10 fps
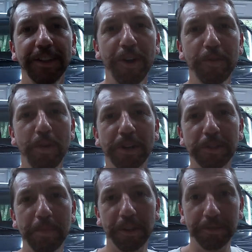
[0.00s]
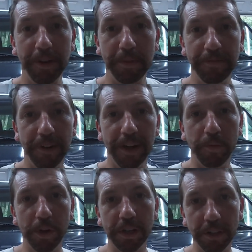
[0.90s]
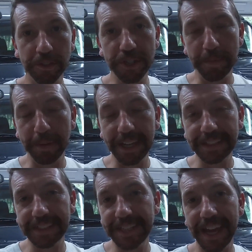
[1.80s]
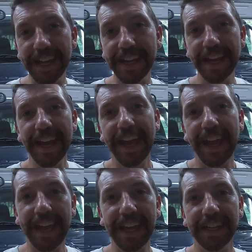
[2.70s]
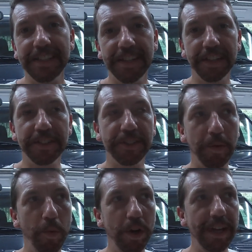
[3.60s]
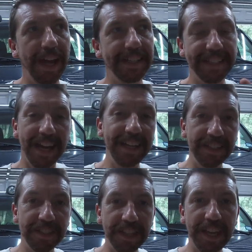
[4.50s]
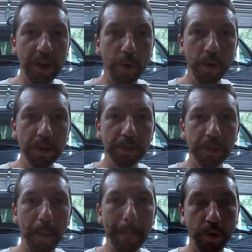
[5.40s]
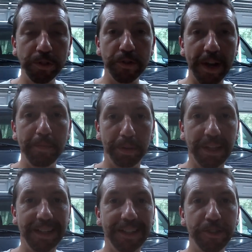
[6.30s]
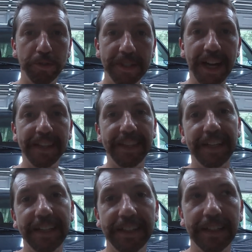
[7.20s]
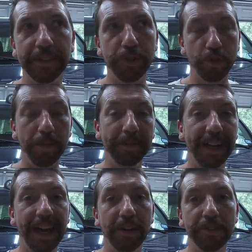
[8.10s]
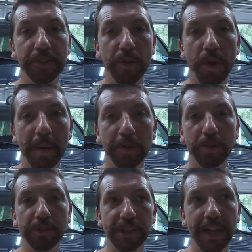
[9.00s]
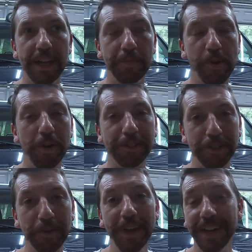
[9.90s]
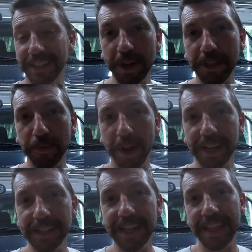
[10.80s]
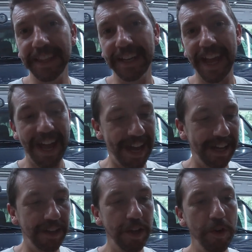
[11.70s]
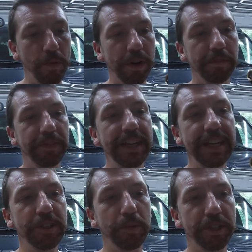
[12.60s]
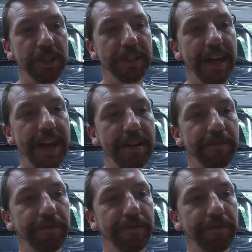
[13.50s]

Hello and welcome to Biller Family Fun. Working on the Jeep again today, and someone had tightened the oil drain plug so tight that it stripped it out. So today I'm going to rethread it and then add one of these, which is a